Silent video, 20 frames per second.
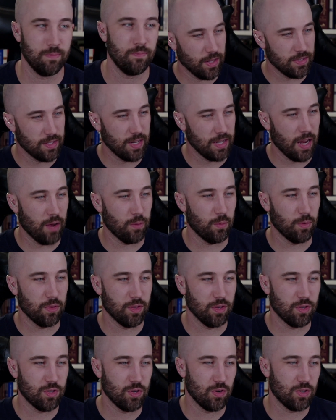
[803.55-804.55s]
That's not what
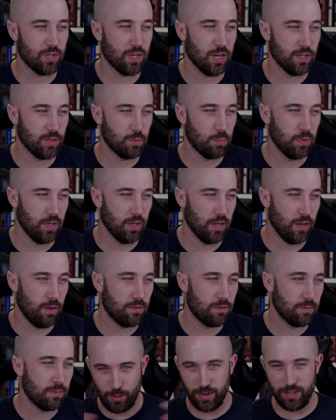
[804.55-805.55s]
the church has
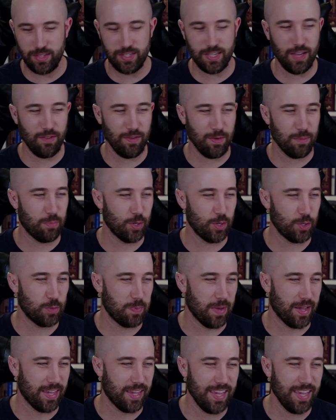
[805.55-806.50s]
believed. Chris giving pushback.